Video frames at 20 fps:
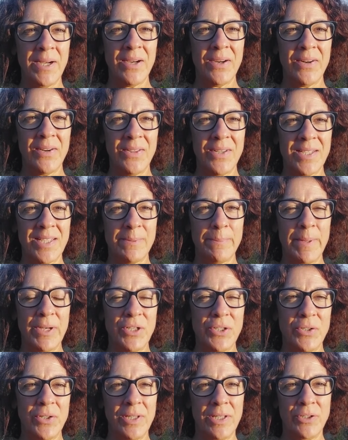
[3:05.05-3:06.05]
are the
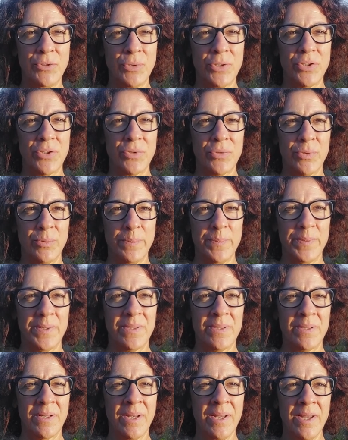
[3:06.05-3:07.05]
special interest
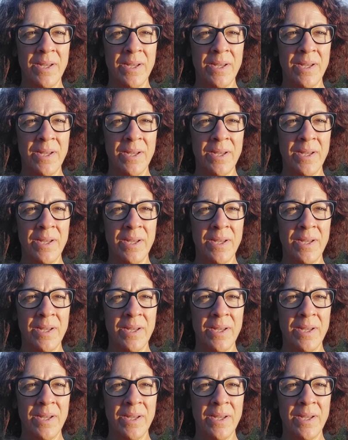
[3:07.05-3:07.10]
groups